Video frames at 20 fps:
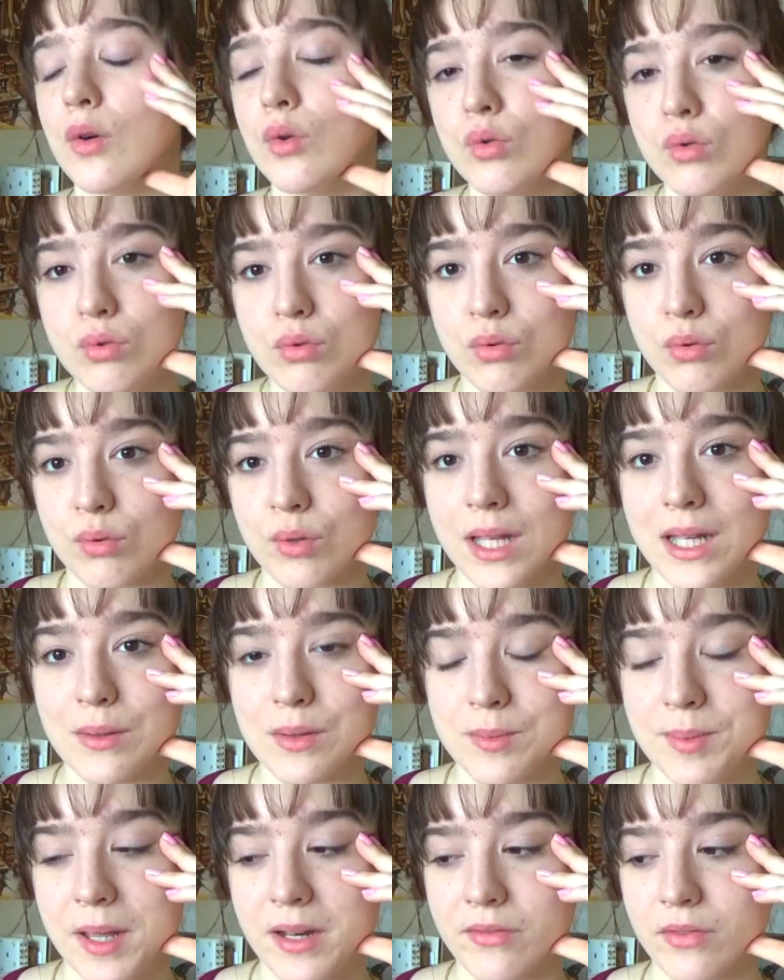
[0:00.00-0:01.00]
Ooh, it
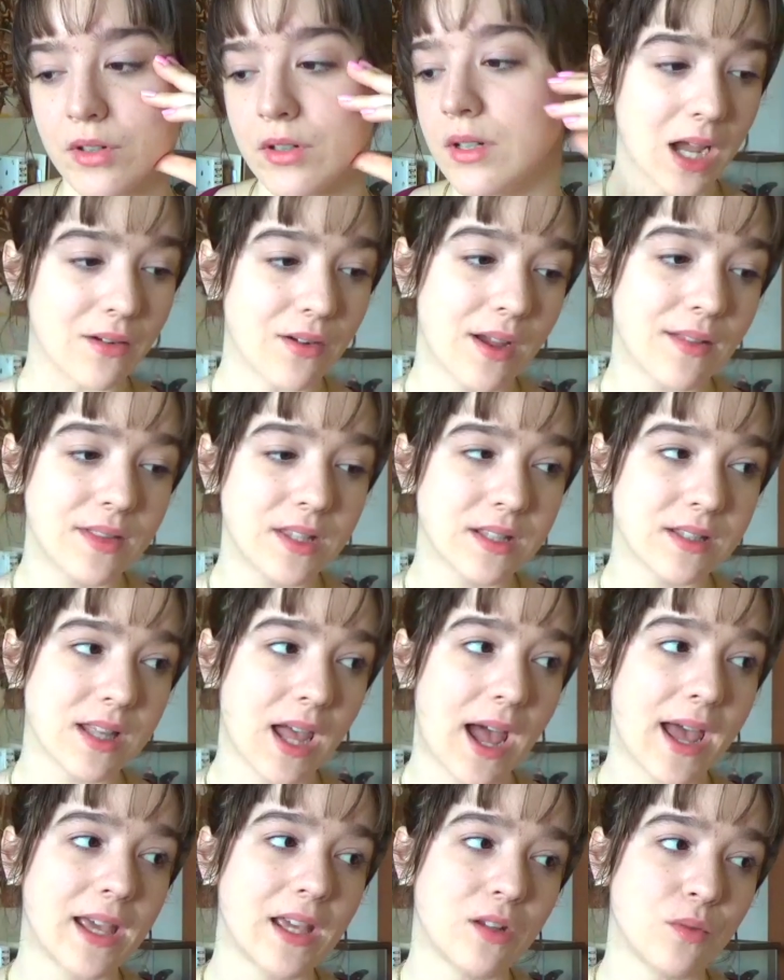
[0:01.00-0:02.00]
was painful. I read this
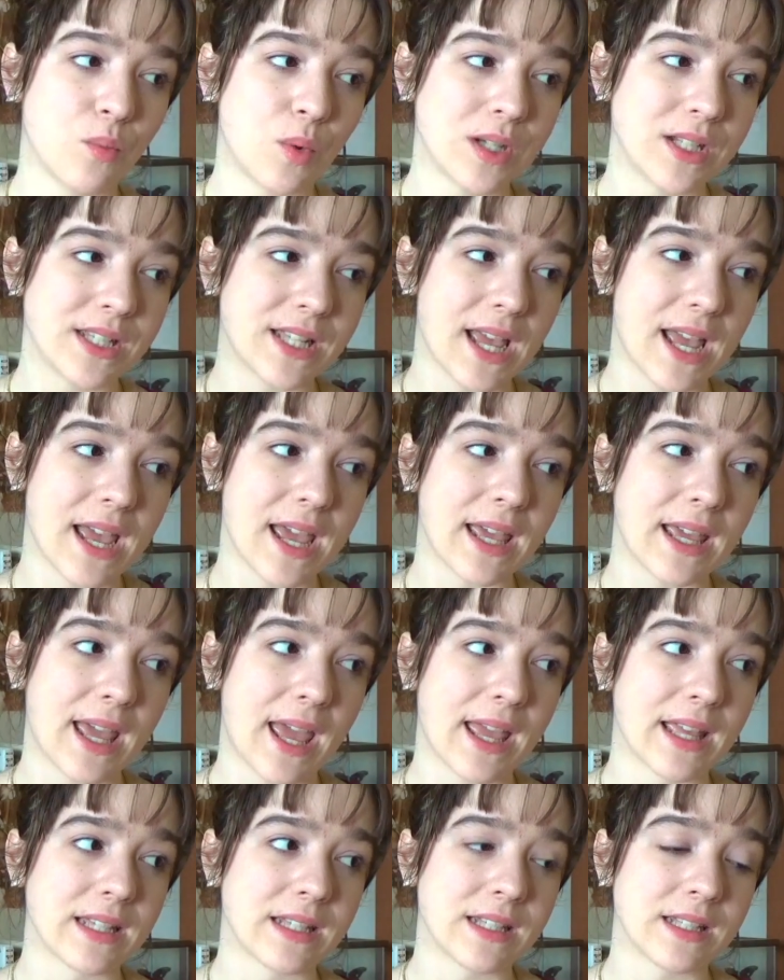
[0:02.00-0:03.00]
guy in one day,
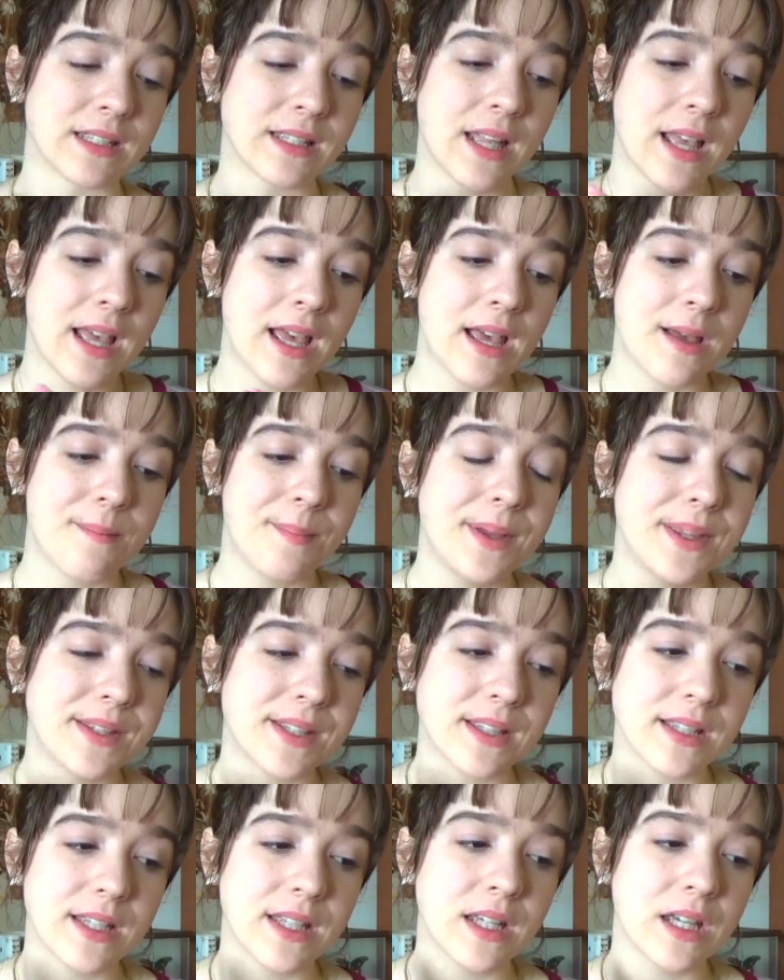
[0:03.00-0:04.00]
and
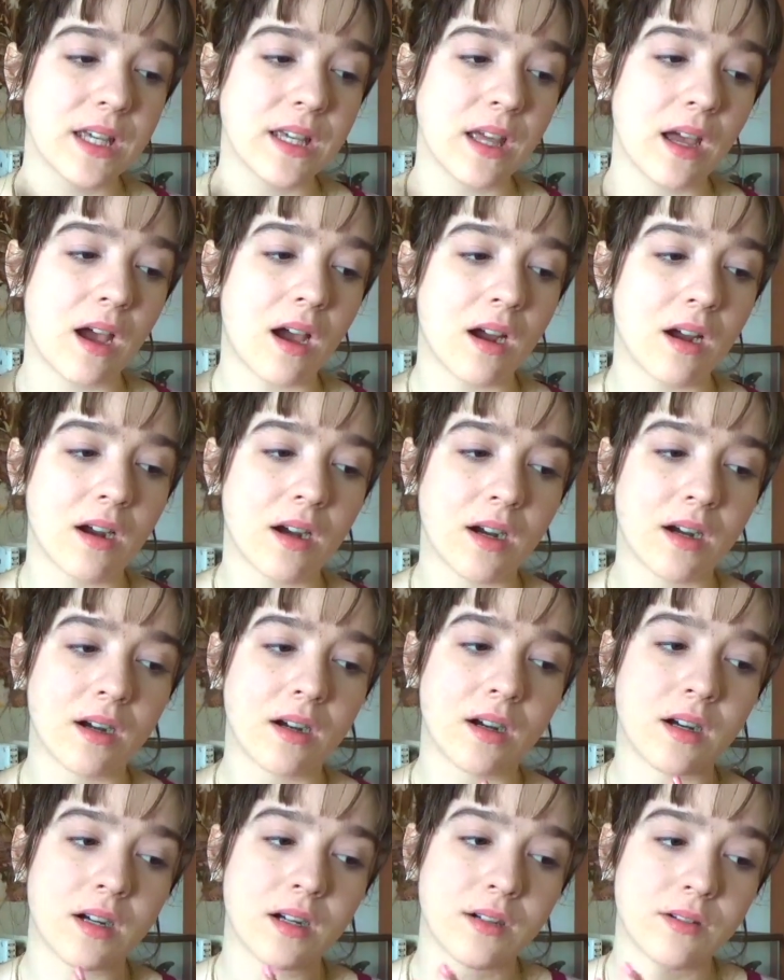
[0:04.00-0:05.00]
basically
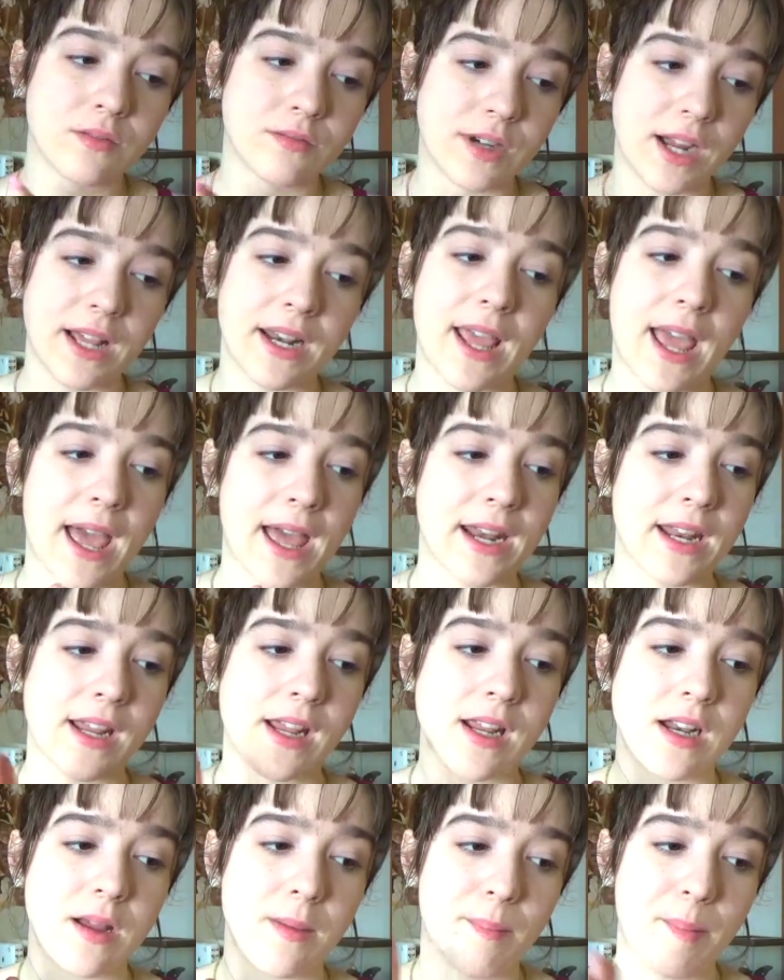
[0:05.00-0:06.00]
our
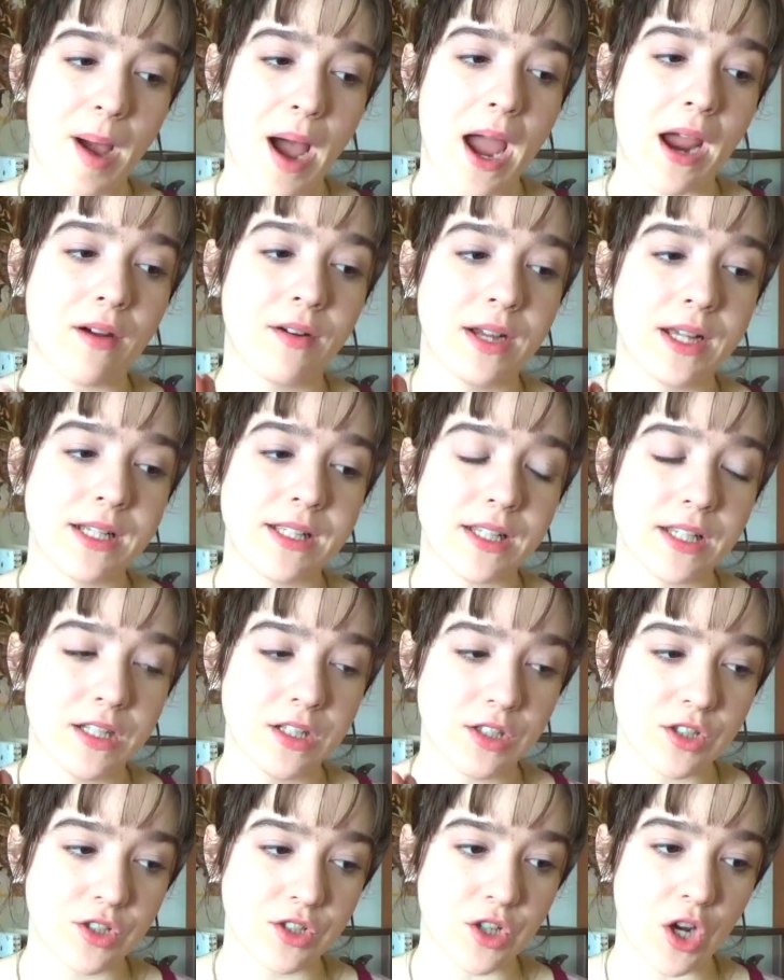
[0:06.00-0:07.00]
red-headed pirate
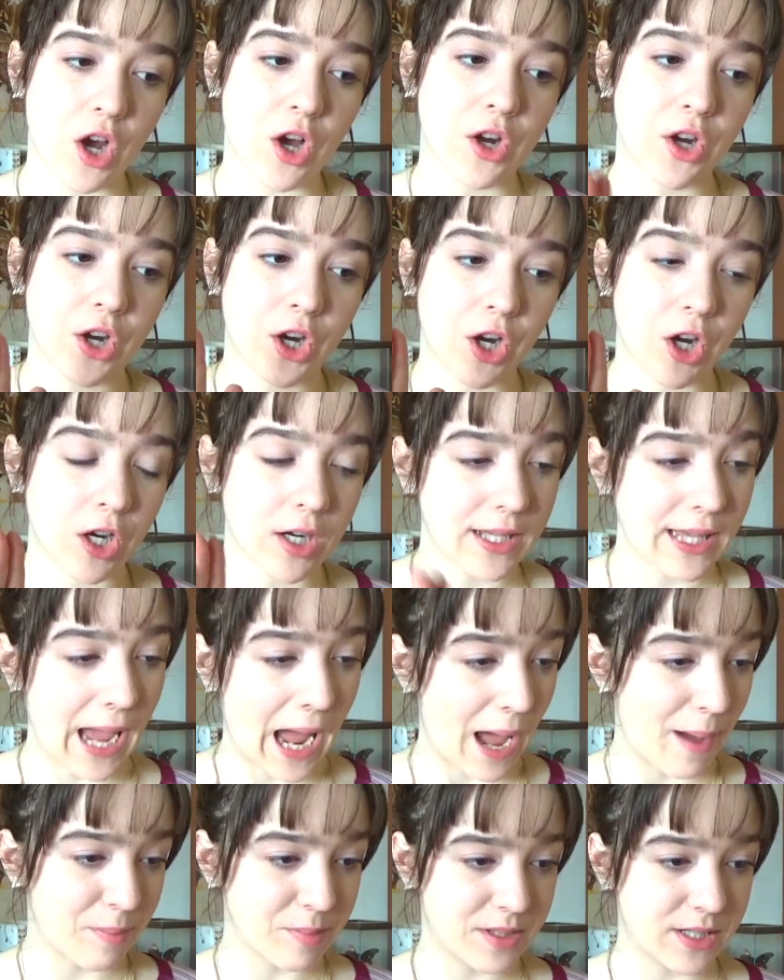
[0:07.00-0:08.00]
daughter
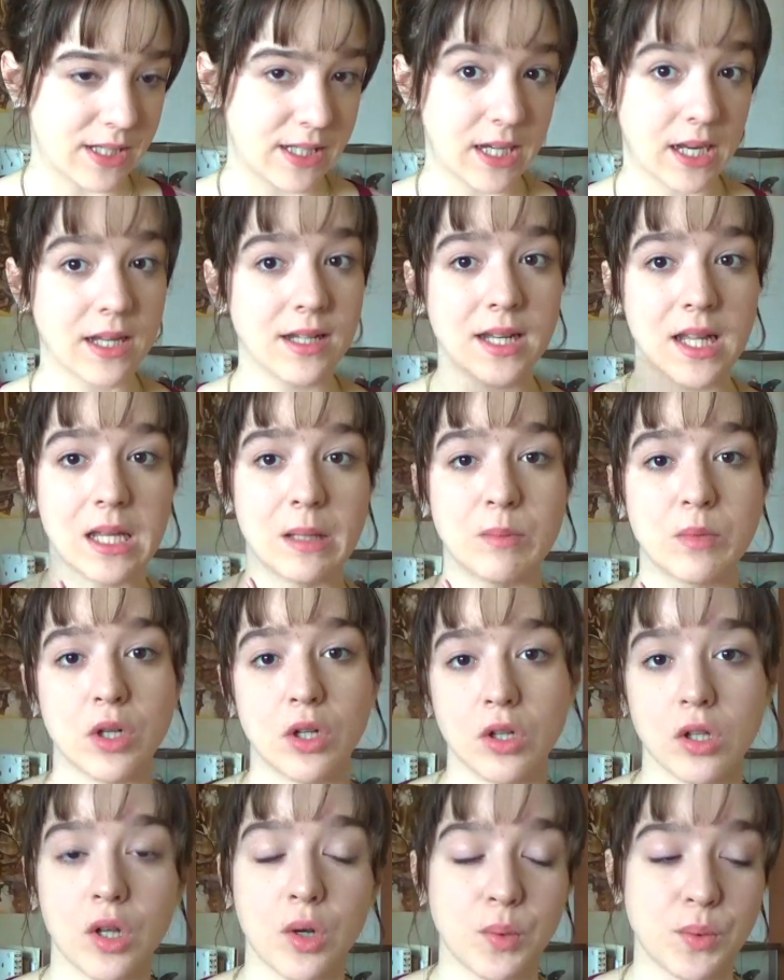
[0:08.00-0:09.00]
captain named
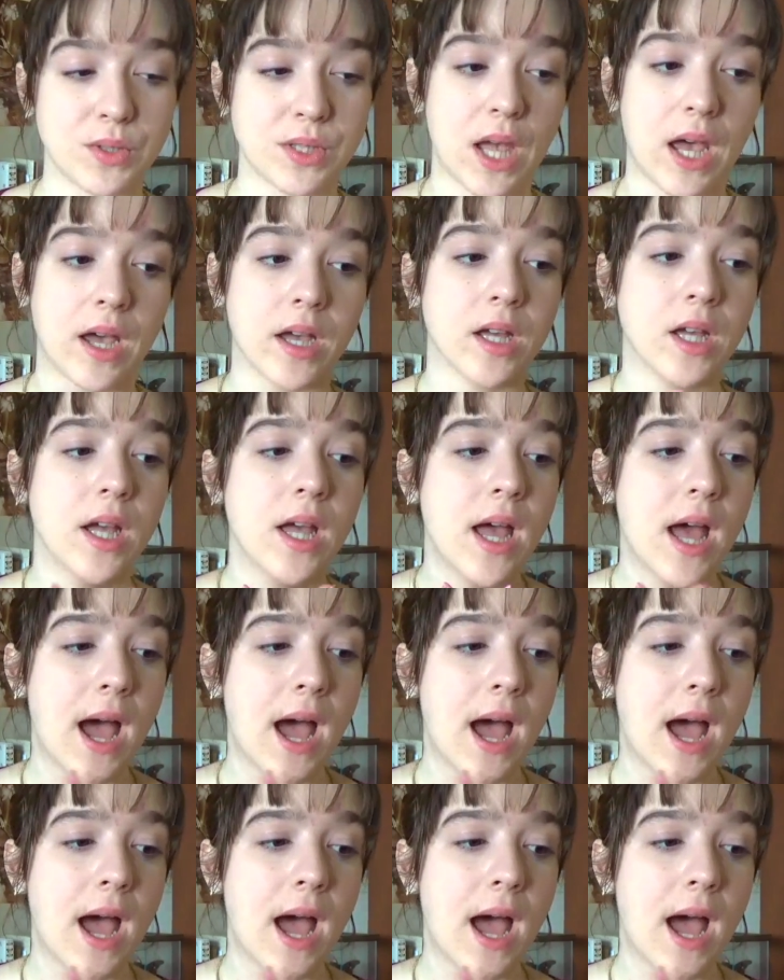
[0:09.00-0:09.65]
Alosa,